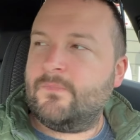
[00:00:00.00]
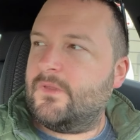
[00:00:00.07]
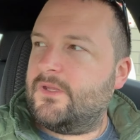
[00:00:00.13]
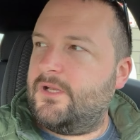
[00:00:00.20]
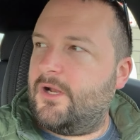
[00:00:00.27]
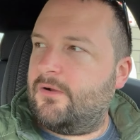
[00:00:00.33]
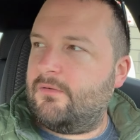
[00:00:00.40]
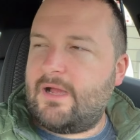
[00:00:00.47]
you
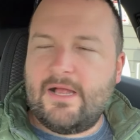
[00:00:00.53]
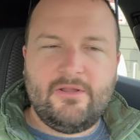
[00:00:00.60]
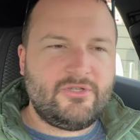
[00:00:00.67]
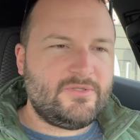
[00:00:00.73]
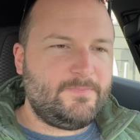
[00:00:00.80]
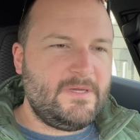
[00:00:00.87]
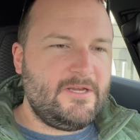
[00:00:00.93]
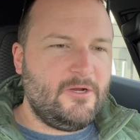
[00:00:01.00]
know, I'll
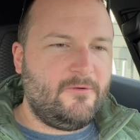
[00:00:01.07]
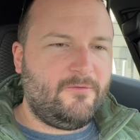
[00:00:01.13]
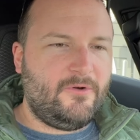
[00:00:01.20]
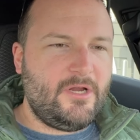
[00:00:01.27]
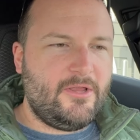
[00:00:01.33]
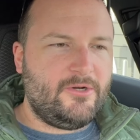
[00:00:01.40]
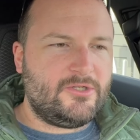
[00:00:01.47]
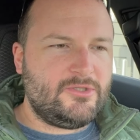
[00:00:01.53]
just be here for
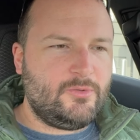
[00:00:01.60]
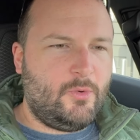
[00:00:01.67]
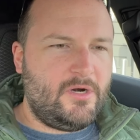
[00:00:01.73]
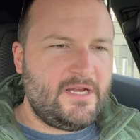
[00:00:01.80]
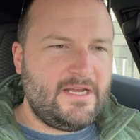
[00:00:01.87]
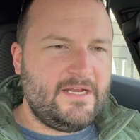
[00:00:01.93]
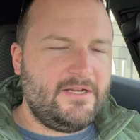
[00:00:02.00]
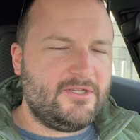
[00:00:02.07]
another
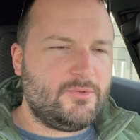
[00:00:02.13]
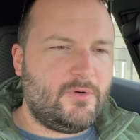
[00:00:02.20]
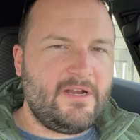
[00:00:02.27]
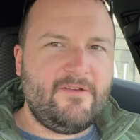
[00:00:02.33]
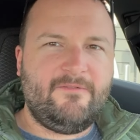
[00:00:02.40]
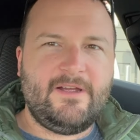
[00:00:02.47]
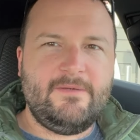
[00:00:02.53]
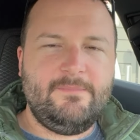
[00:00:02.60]
20 to
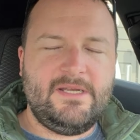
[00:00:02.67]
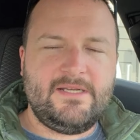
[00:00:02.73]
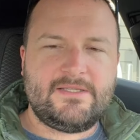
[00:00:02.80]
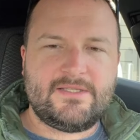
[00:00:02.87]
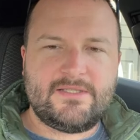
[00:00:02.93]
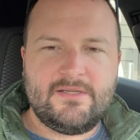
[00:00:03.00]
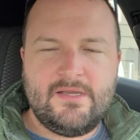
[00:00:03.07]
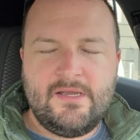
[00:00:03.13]
25
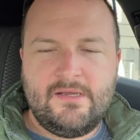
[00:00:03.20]
minutes